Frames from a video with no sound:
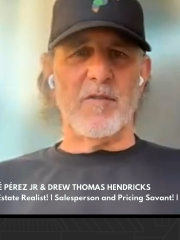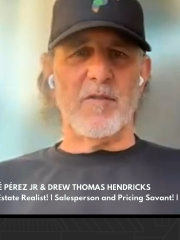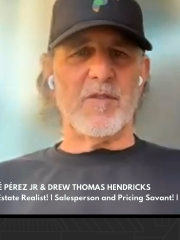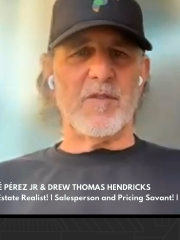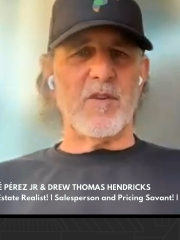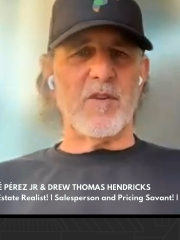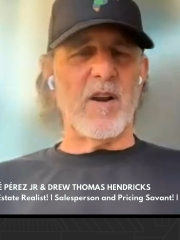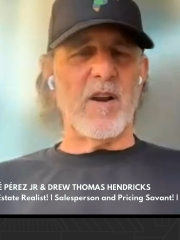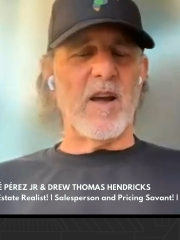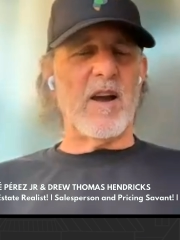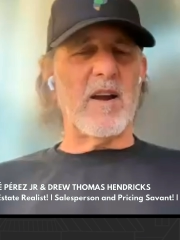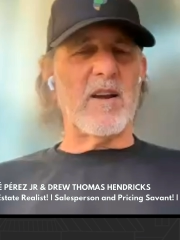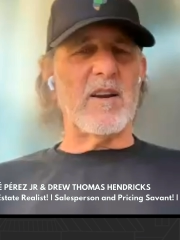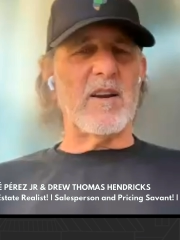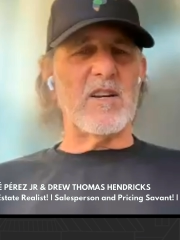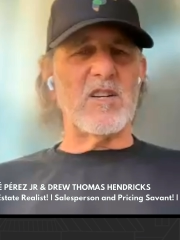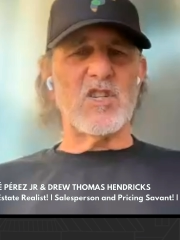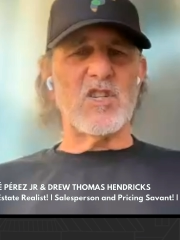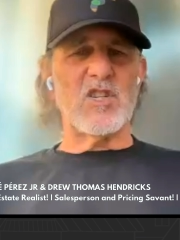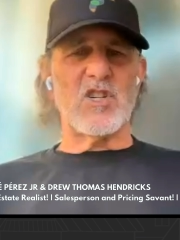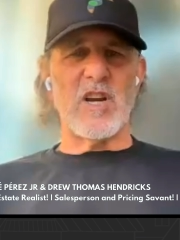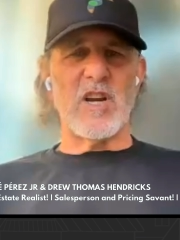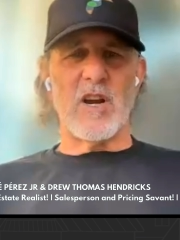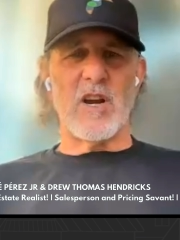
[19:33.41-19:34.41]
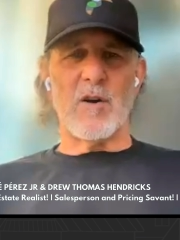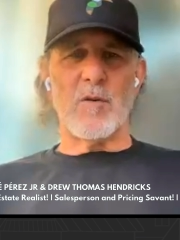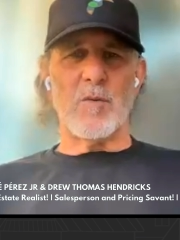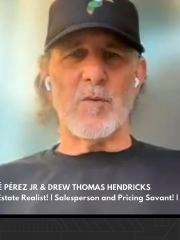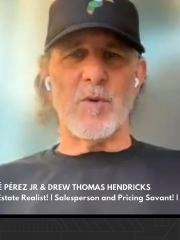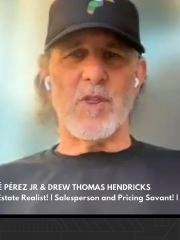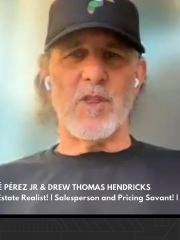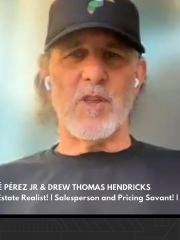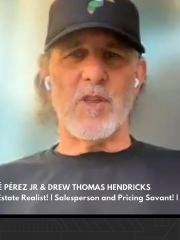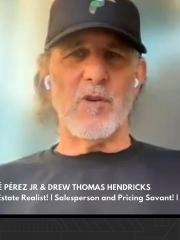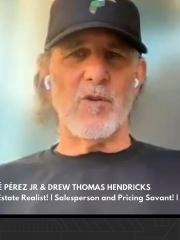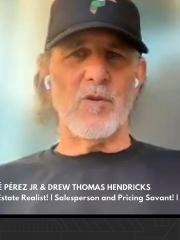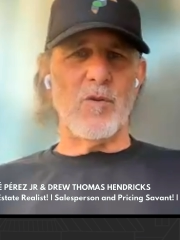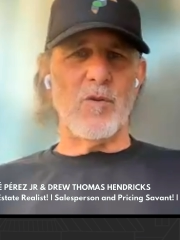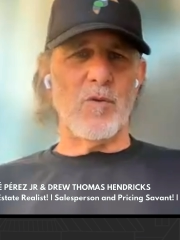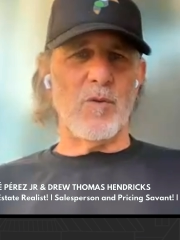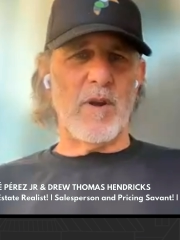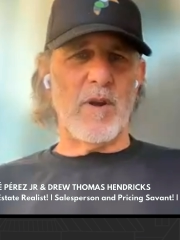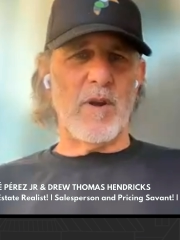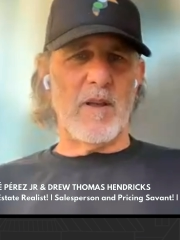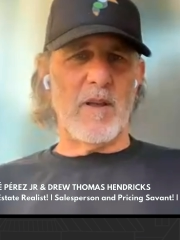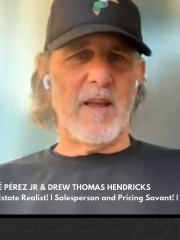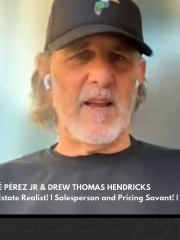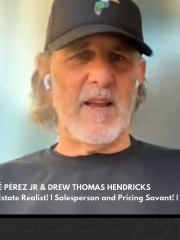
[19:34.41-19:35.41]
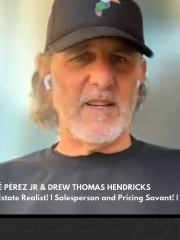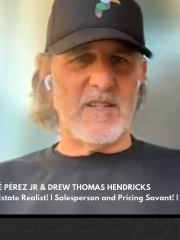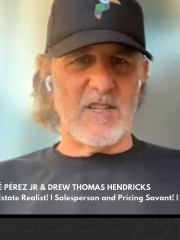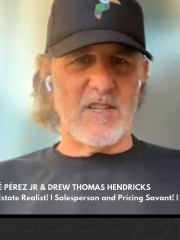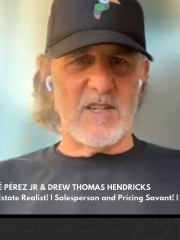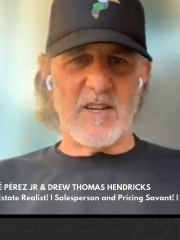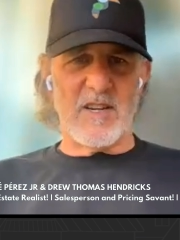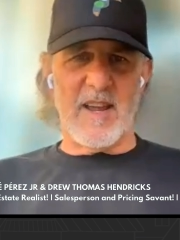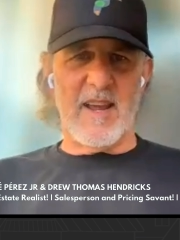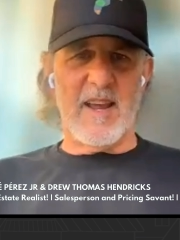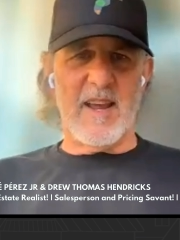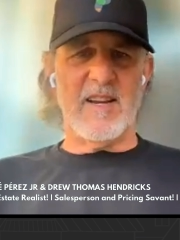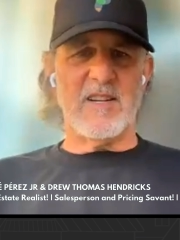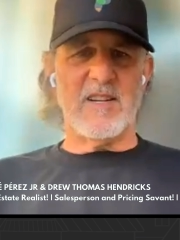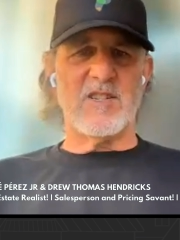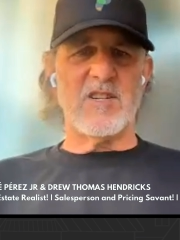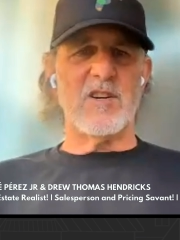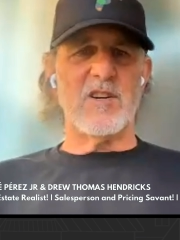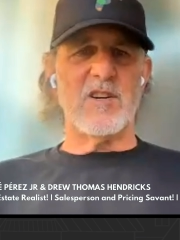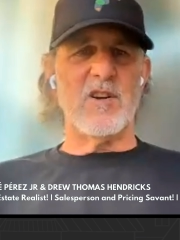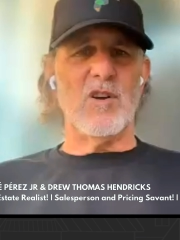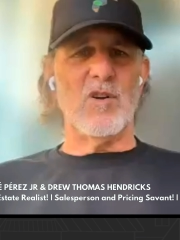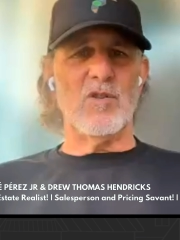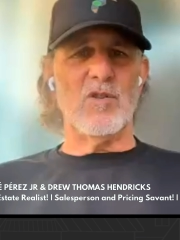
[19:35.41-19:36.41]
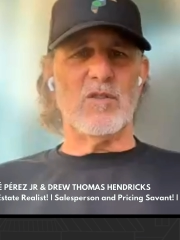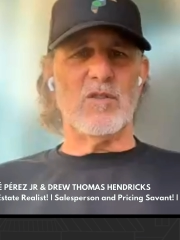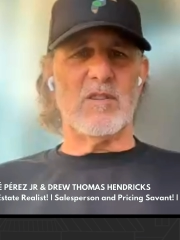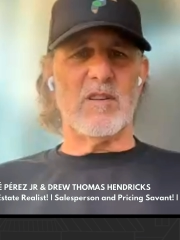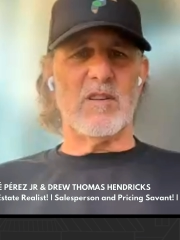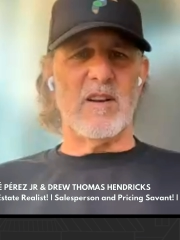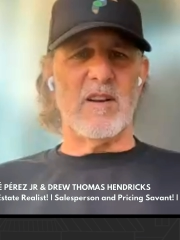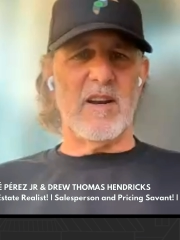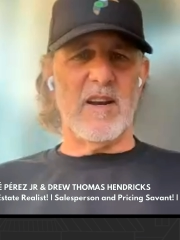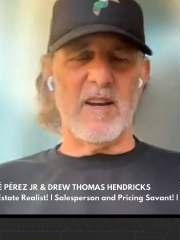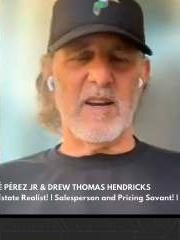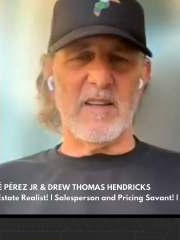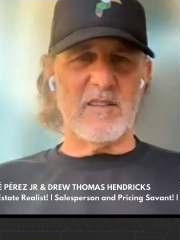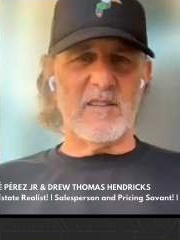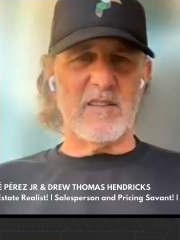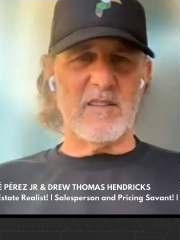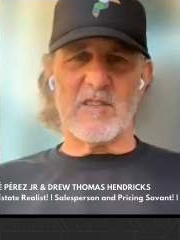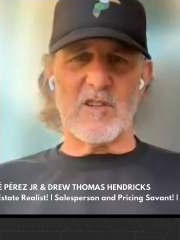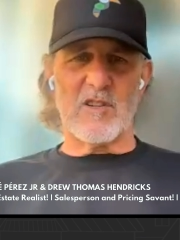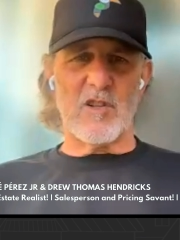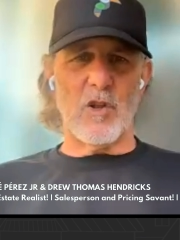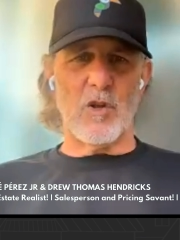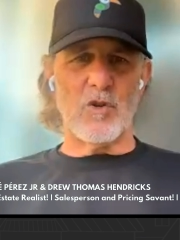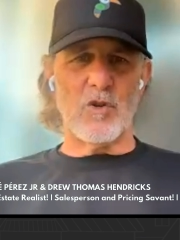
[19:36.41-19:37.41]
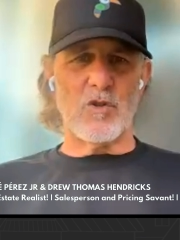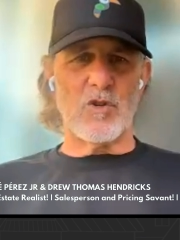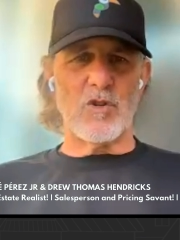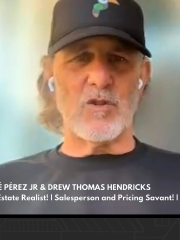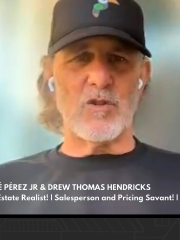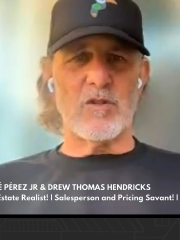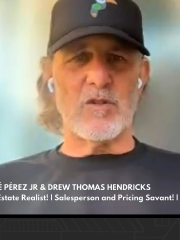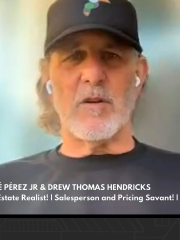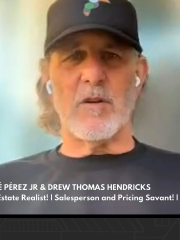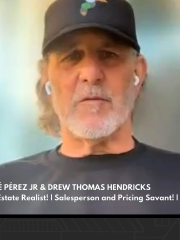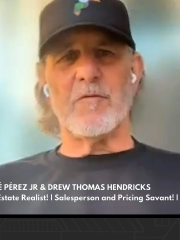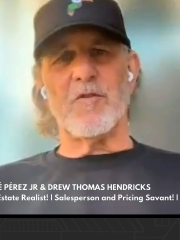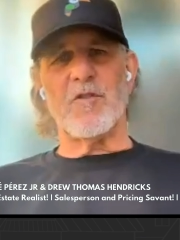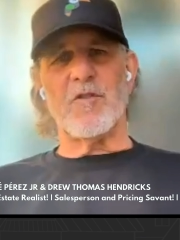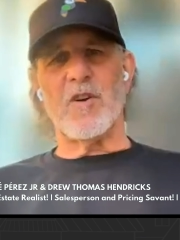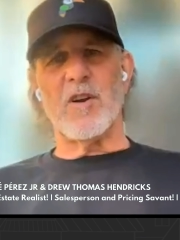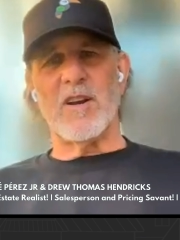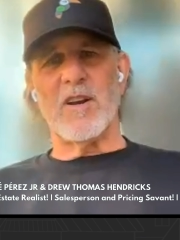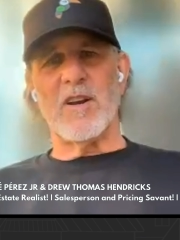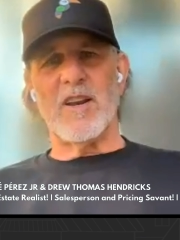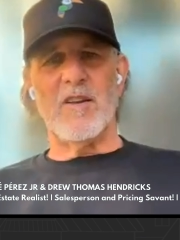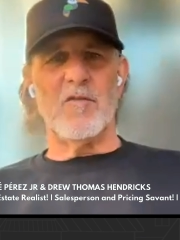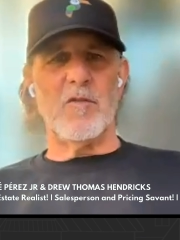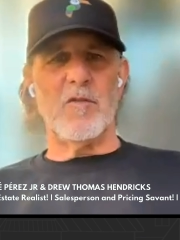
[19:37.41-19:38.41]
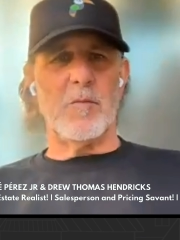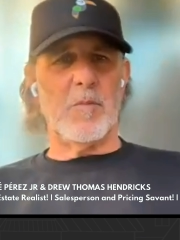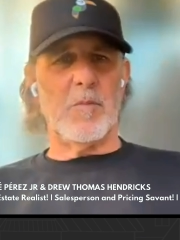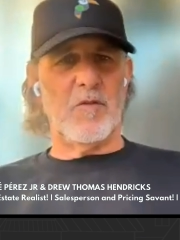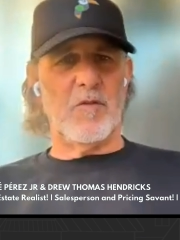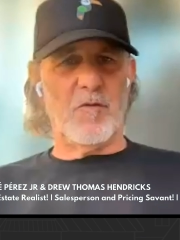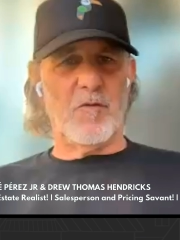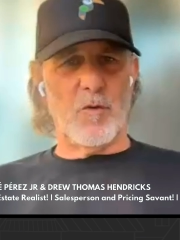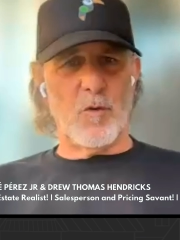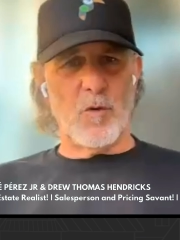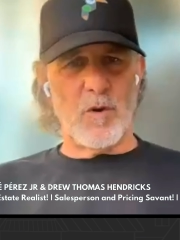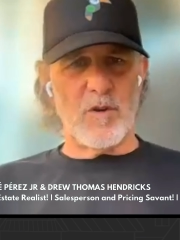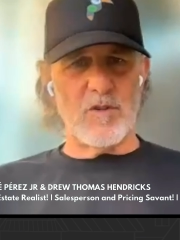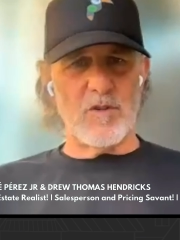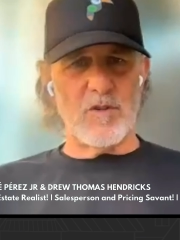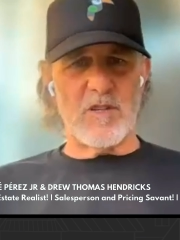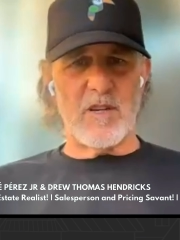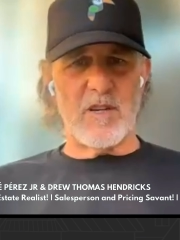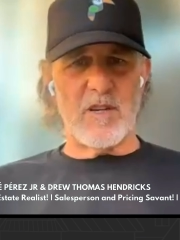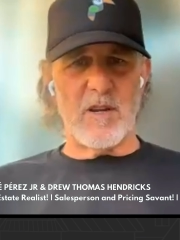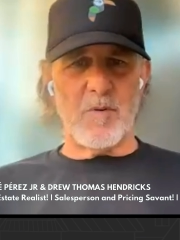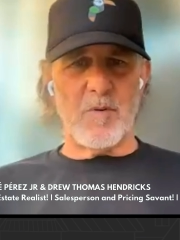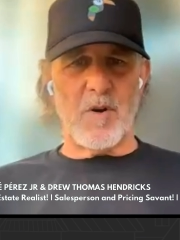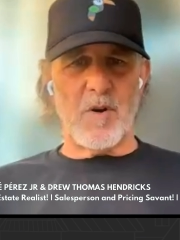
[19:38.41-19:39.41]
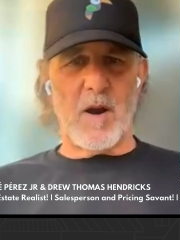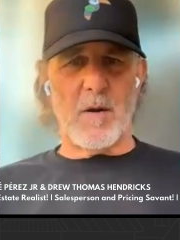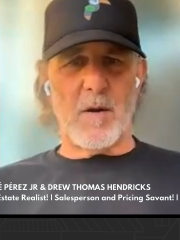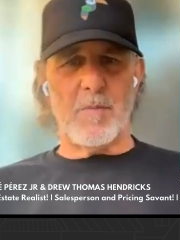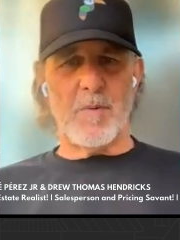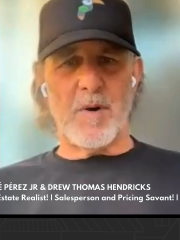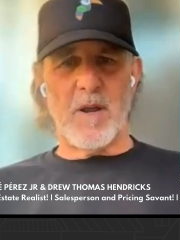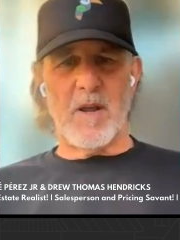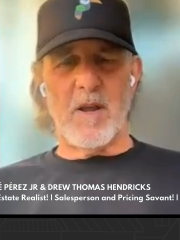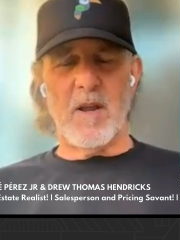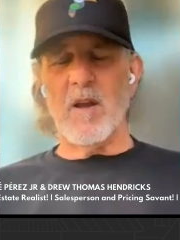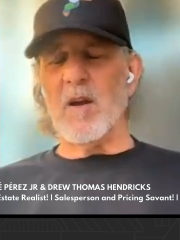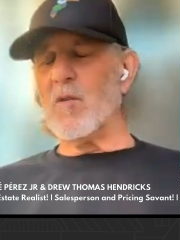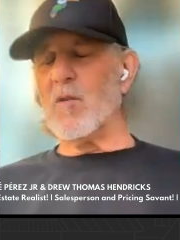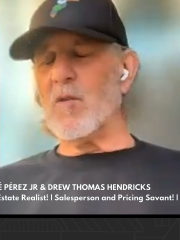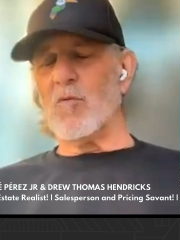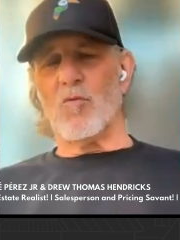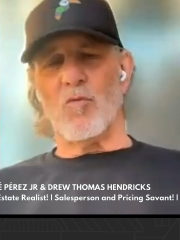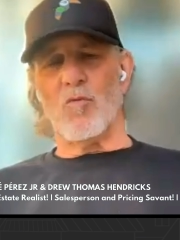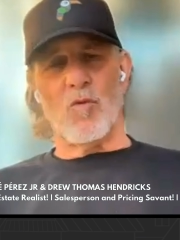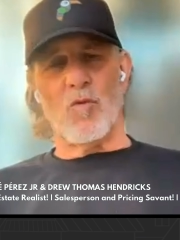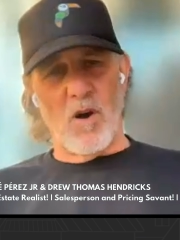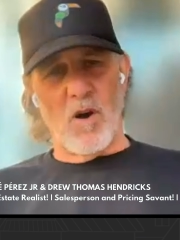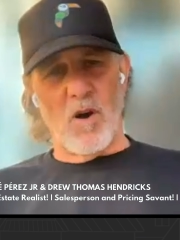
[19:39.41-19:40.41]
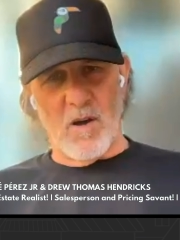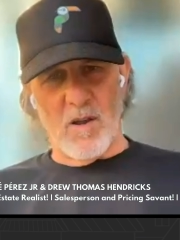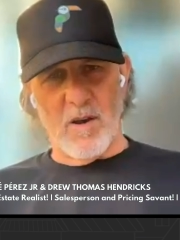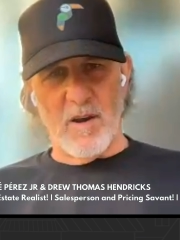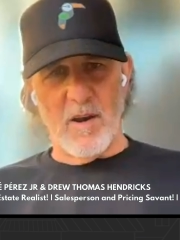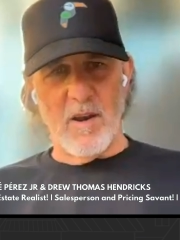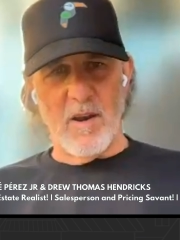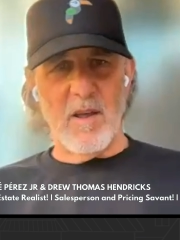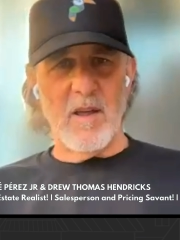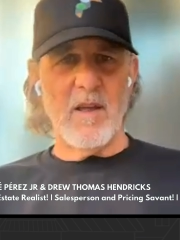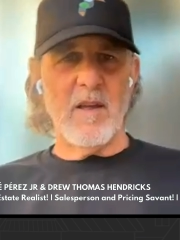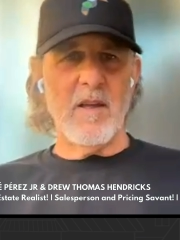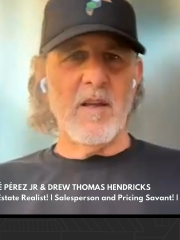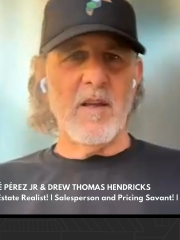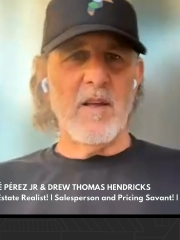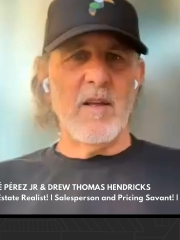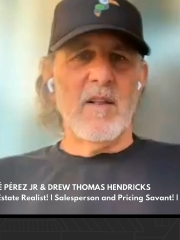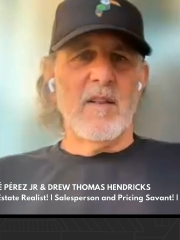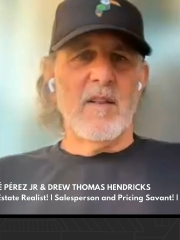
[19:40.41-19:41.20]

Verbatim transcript: If they're not going to share with you agent to agent notes and any disclosures up front, even before you see a property, run.